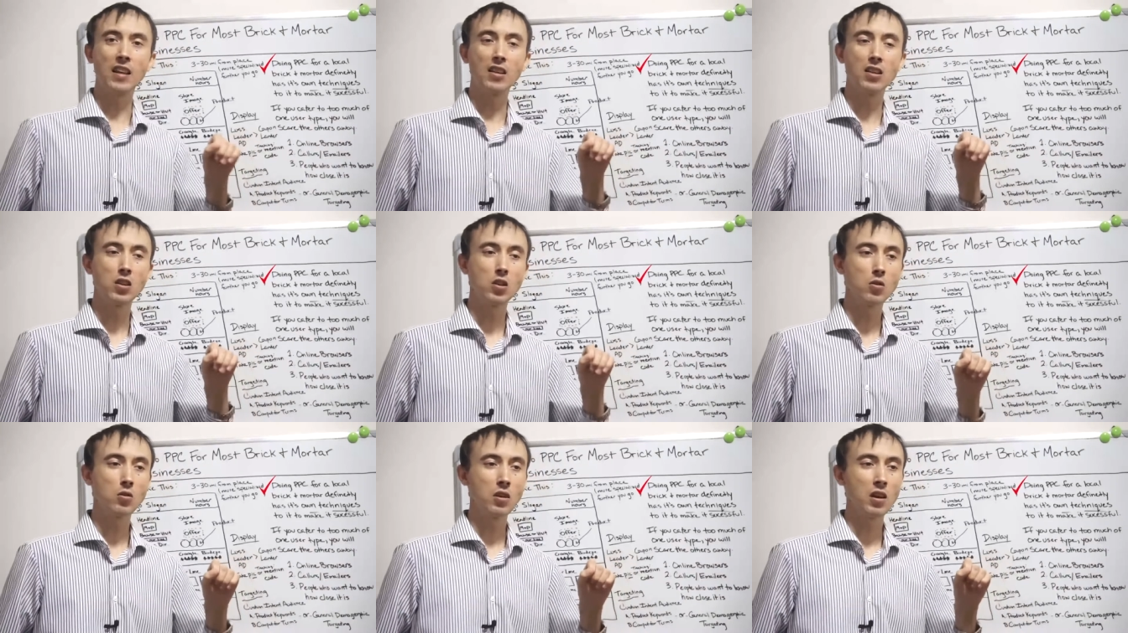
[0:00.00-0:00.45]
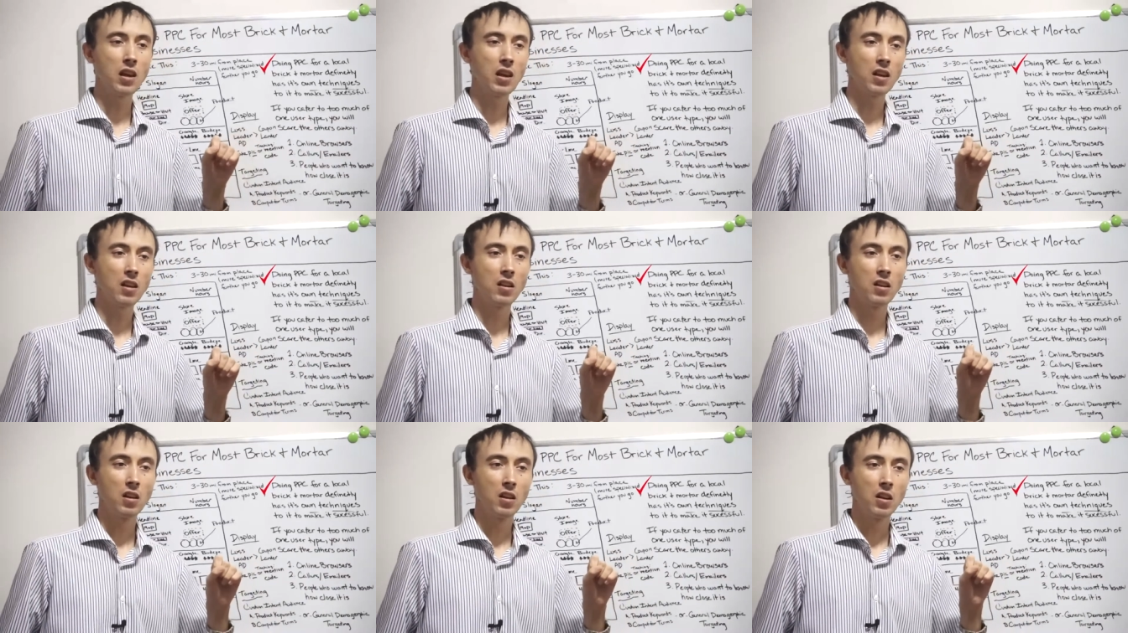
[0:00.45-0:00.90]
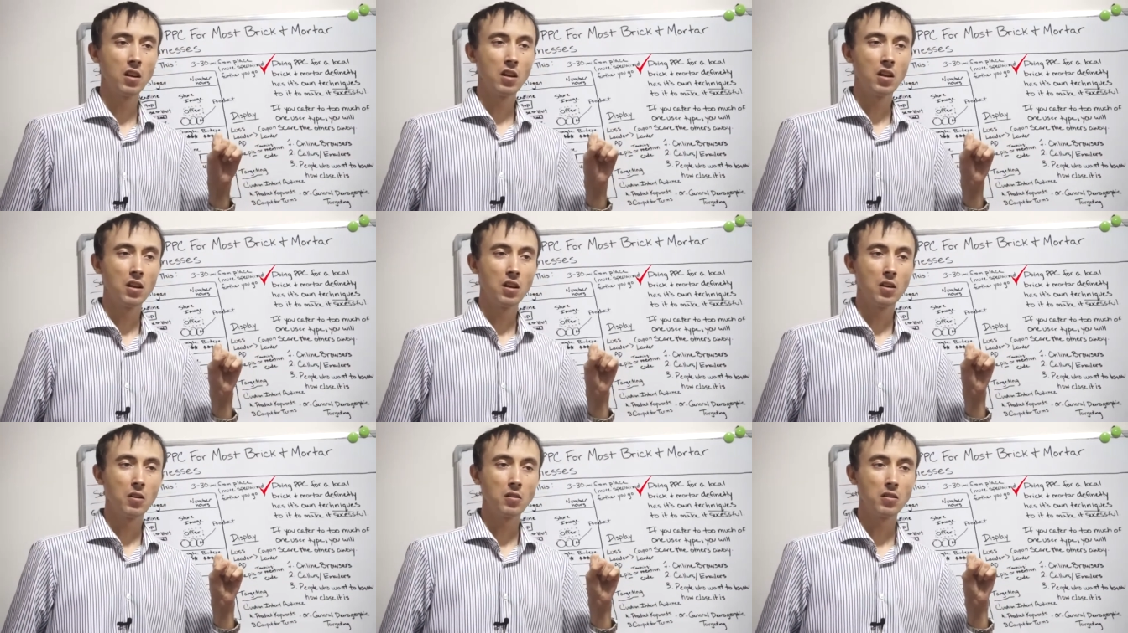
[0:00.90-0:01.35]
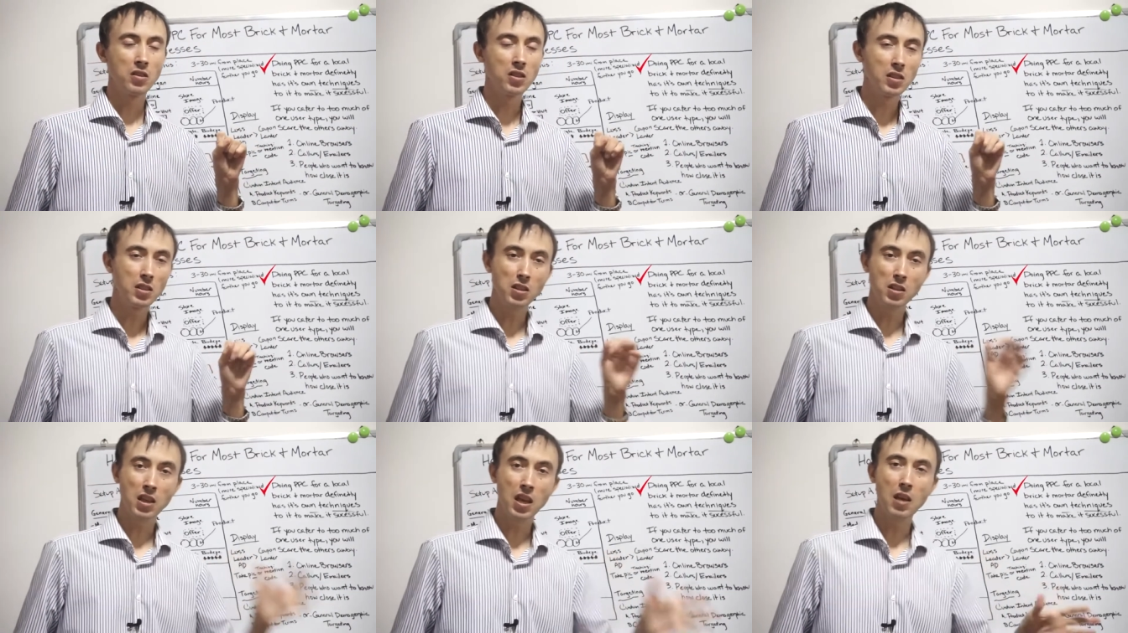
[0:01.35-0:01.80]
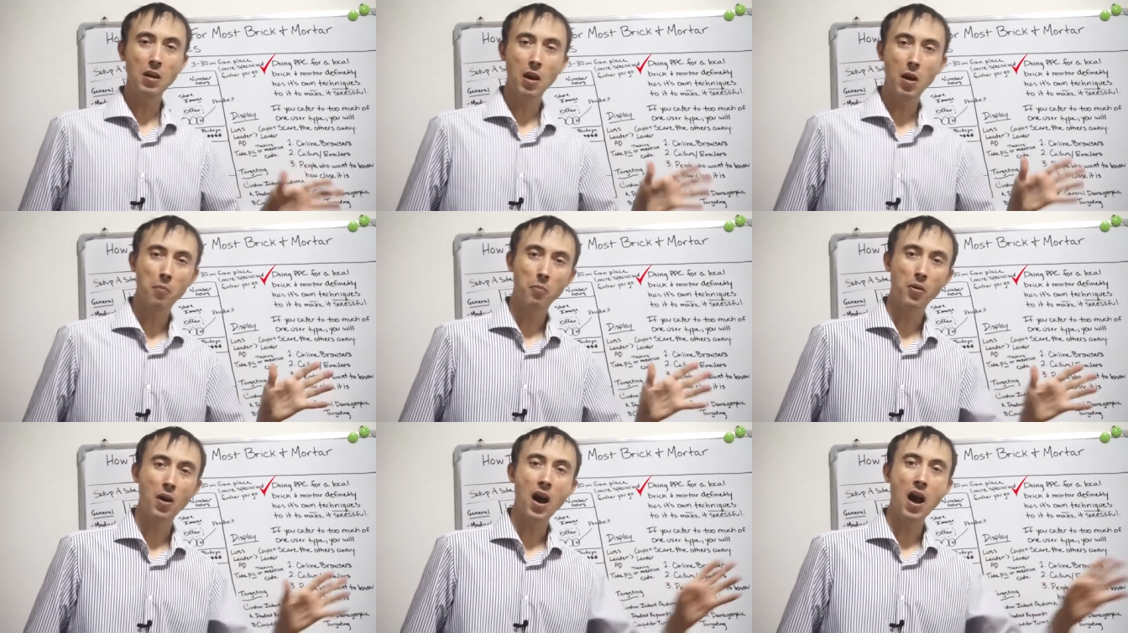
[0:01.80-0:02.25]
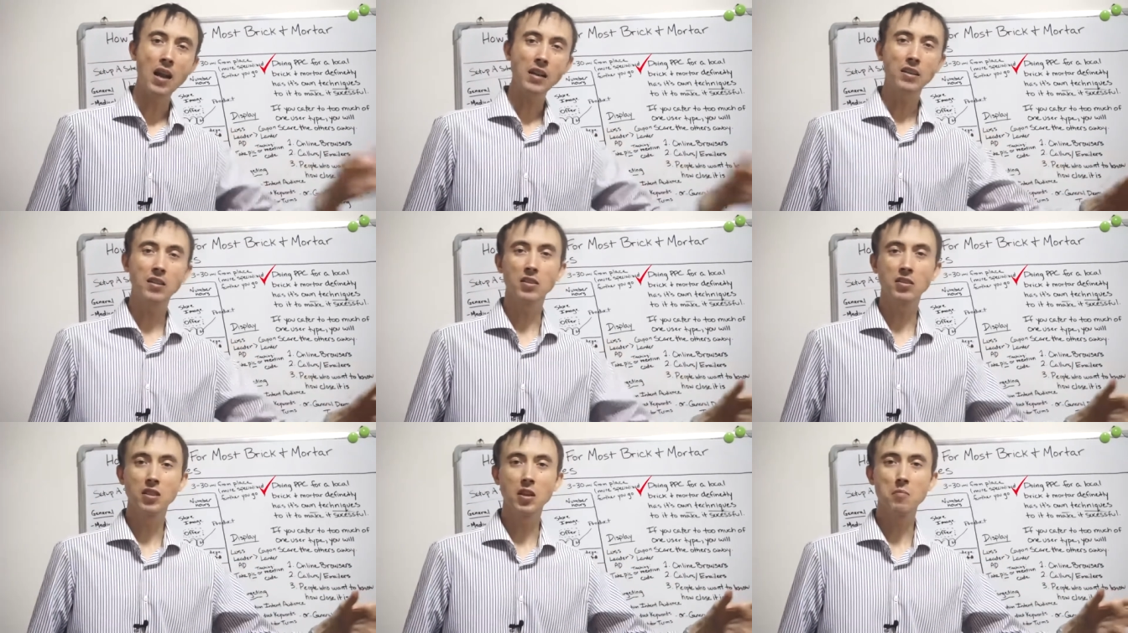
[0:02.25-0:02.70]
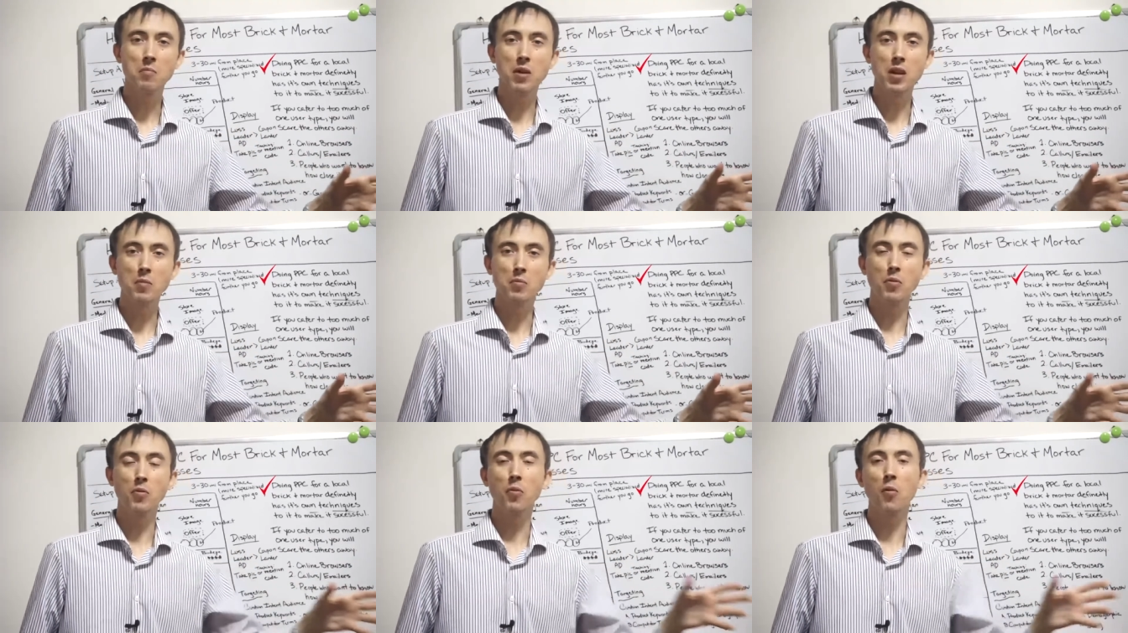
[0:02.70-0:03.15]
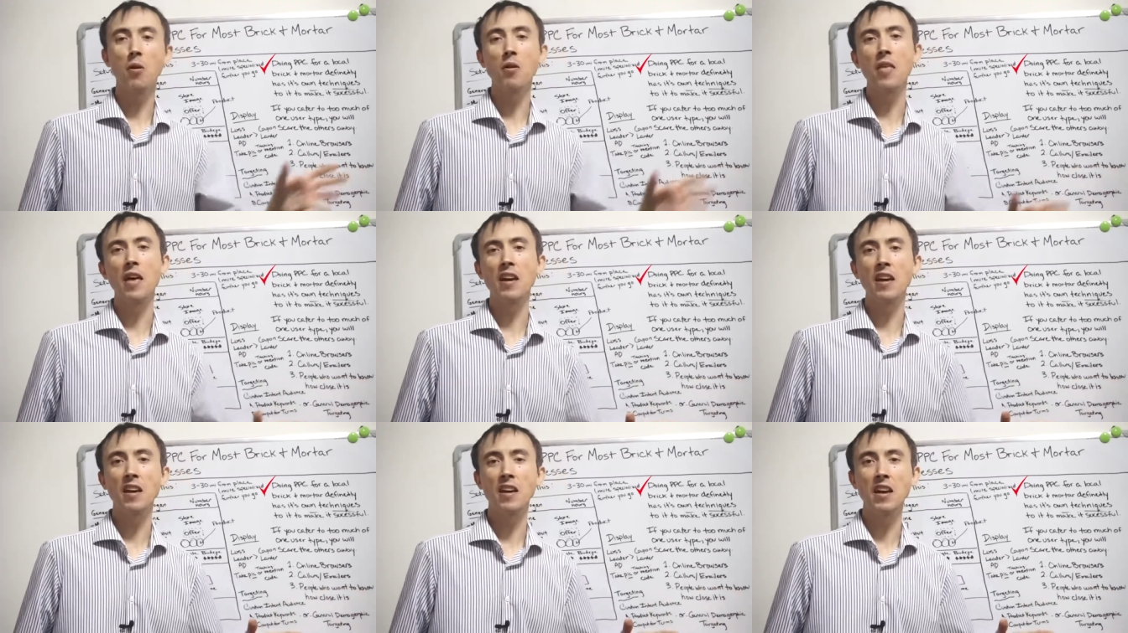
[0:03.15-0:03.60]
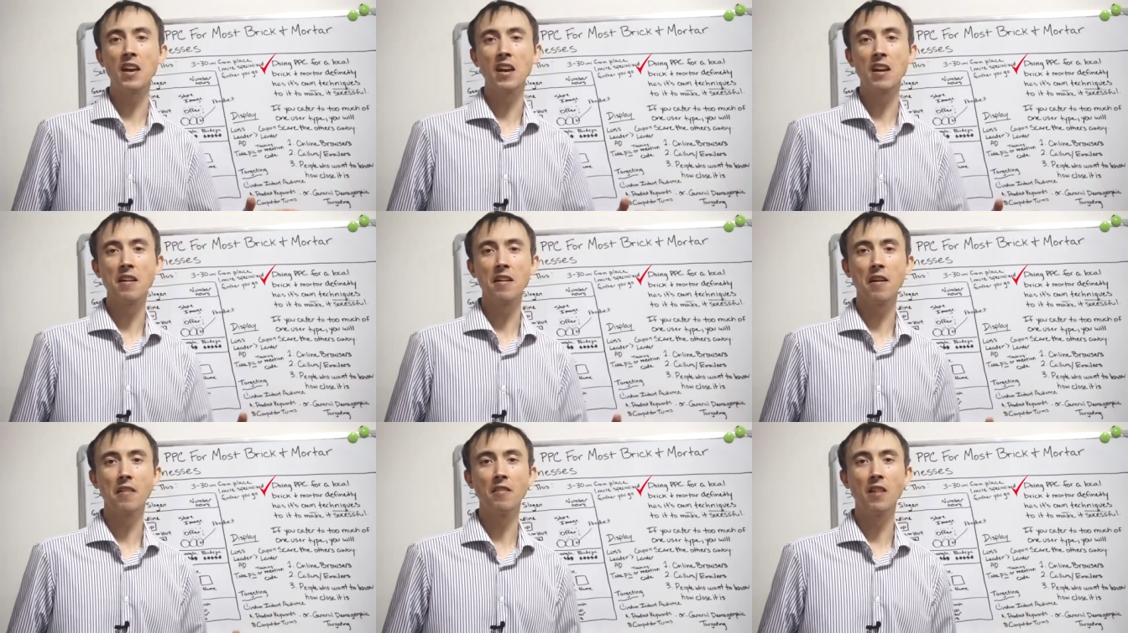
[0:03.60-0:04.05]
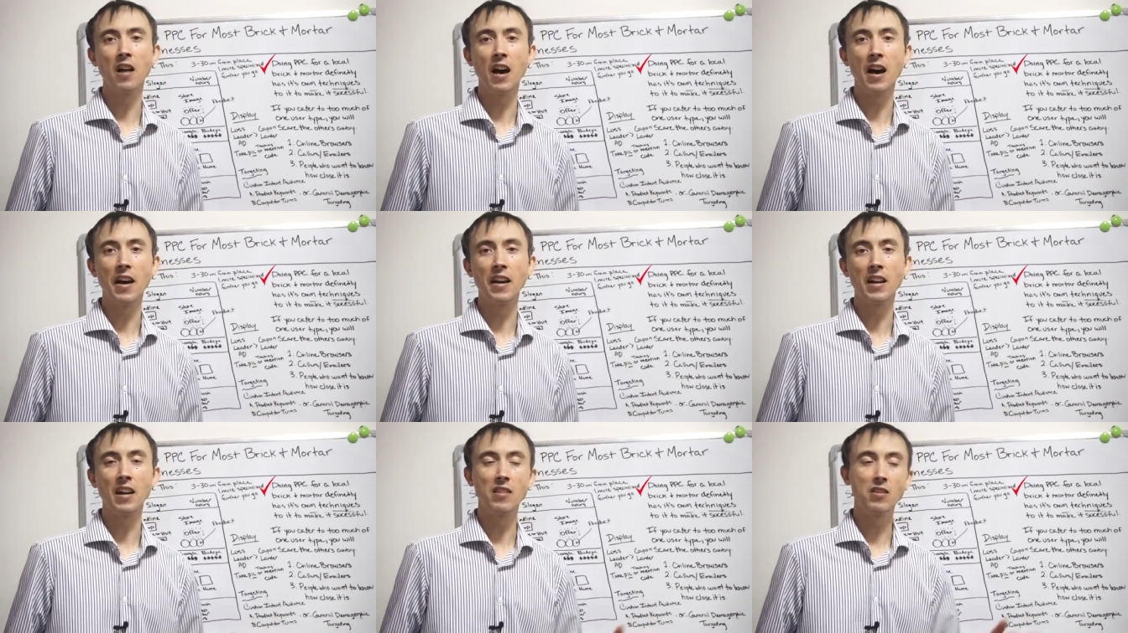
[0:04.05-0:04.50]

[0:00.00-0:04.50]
that you can get a product to somebody before they can get it online.